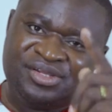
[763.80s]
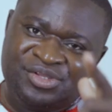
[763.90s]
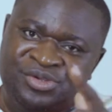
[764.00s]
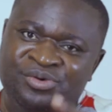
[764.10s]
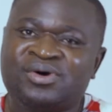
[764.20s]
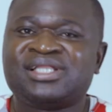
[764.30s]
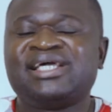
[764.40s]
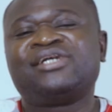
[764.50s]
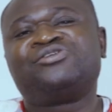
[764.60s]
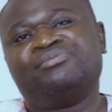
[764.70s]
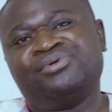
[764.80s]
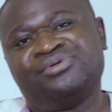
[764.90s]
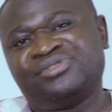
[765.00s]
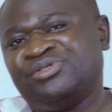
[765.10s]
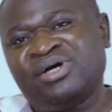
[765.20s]
You are there to
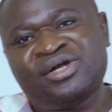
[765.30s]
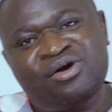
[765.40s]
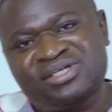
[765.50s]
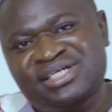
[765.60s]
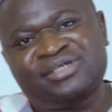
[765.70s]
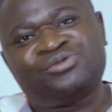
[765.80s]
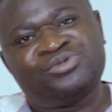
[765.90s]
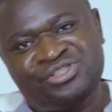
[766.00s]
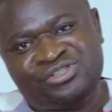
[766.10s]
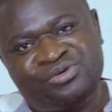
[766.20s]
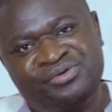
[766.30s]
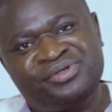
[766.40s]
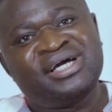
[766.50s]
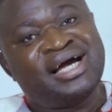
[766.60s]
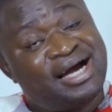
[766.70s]
build, you are not there to destroy.
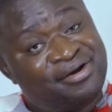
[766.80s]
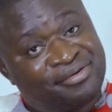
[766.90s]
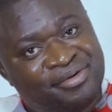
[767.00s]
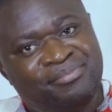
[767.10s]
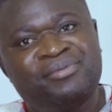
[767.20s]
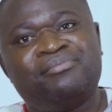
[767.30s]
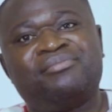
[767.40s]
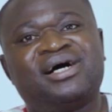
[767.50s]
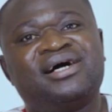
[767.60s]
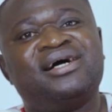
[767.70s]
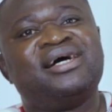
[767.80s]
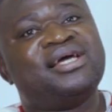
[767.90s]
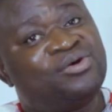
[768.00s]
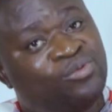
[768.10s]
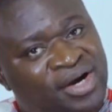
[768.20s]
And remember,
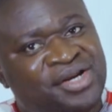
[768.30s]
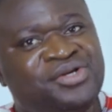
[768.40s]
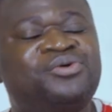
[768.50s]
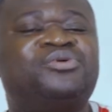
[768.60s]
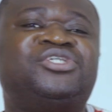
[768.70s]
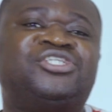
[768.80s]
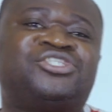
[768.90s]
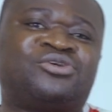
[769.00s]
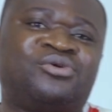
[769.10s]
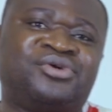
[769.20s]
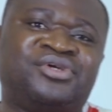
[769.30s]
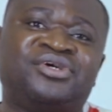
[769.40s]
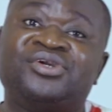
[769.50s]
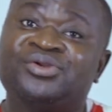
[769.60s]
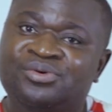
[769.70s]
when you destroy,
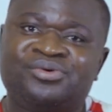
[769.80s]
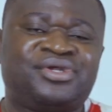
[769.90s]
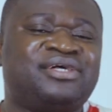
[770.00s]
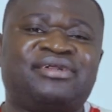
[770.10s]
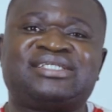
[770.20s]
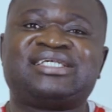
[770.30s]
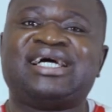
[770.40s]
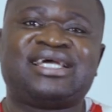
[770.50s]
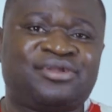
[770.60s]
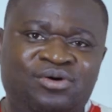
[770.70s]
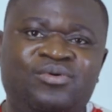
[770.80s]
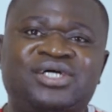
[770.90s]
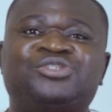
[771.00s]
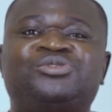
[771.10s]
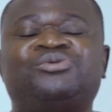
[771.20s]
you regret. And I don't
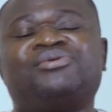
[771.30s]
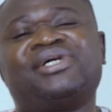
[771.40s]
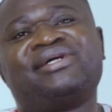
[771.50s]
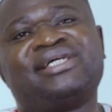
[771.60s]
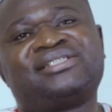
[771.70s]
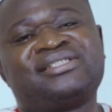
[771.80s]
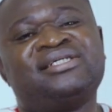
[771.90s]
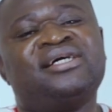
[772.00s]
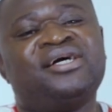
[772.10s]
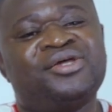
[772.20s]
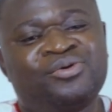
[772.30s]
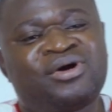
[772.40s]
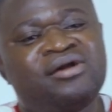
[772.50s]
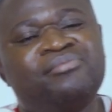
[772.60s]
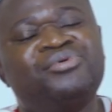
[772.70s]
want you to regret. You
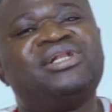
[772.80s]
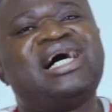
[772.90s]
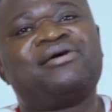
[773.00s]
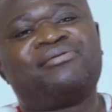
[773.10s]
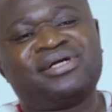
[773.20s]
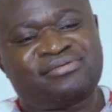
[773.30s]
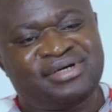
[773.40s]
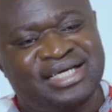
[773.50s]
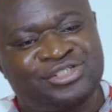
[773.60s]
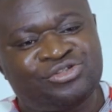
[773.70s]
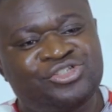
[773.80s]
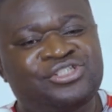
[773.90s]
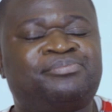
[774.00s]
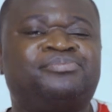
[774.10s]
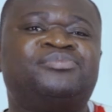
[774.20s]
can build a great
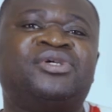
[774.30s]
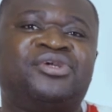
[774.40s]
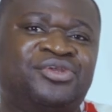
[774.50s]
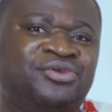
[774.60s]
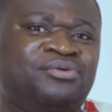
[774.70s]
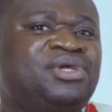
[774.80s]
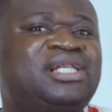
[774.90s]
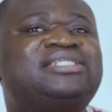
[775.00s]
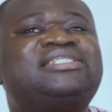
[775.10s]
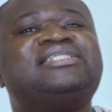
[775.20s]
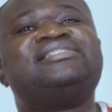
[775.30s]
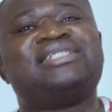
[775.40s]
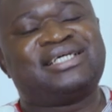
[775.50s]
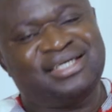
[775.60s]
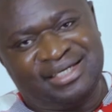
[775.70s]
relationship. Humility is a
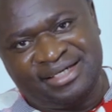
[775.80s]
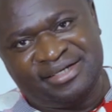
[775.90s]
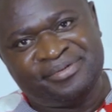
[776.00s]
key.